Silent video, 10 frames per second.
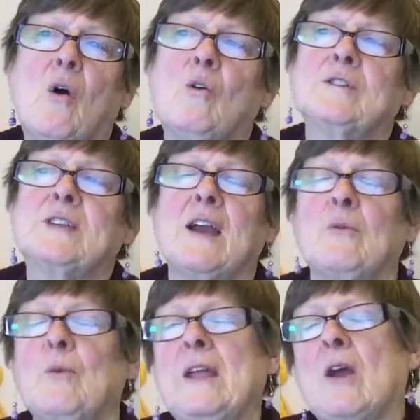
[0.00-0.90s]
or
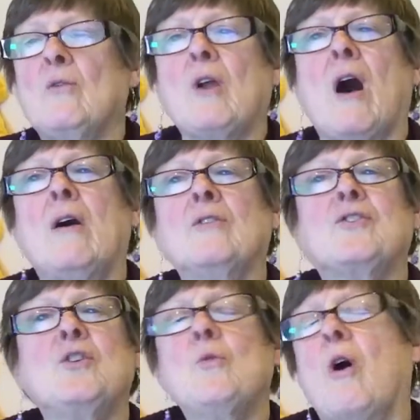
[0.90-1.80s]
saying we don't
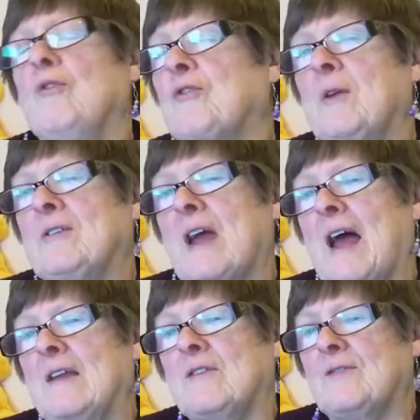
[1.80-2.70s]
answer you on Twitter
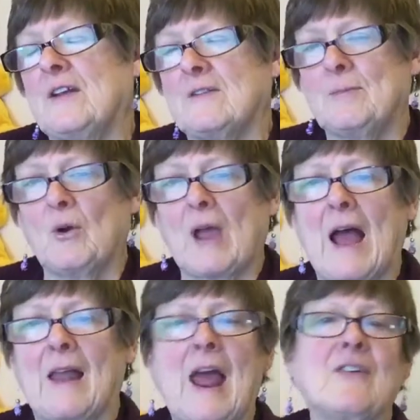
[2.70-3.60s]
and Facebook.
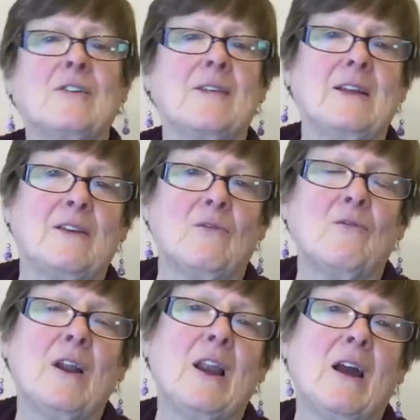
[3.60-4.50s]
And actually they didn't
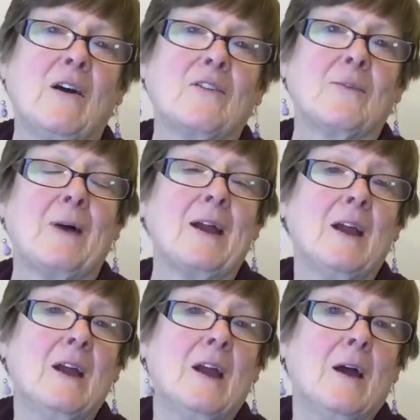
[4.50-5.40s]
really answer
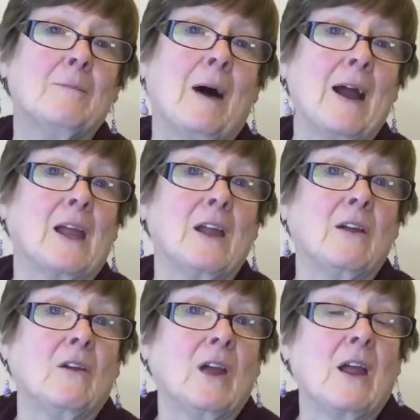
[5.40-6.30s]
my
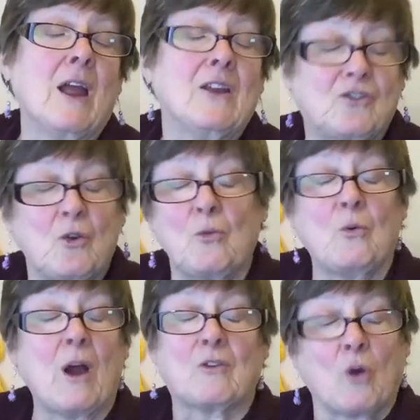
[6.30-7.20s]

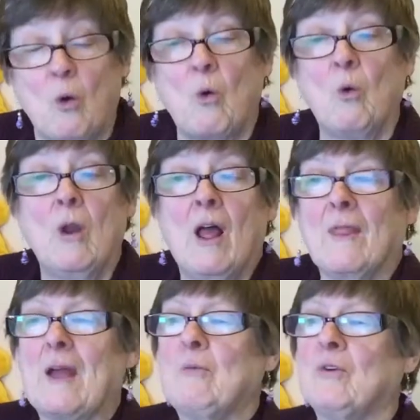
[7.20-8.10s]
issue at all.
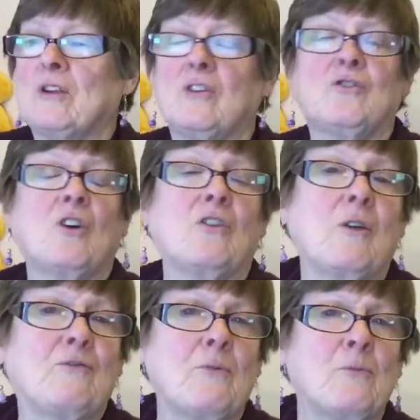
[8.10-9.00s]
They wanted to charge
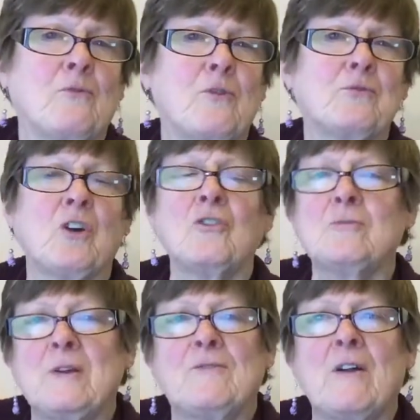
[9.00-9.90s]
from
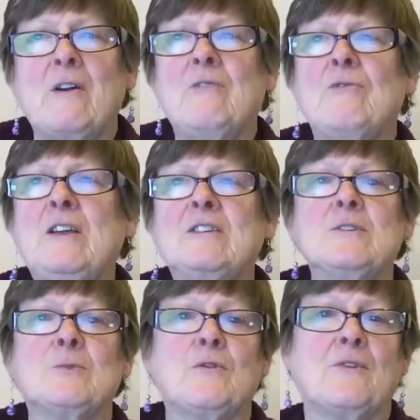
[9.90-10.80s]
charging me a very
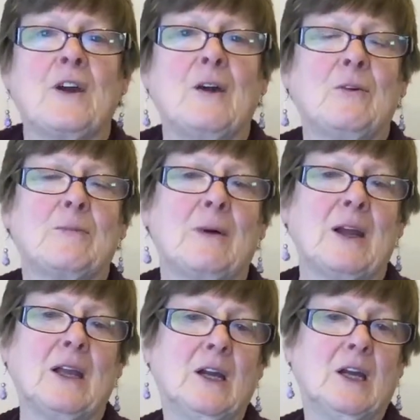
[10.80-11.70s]
reasonable fare with my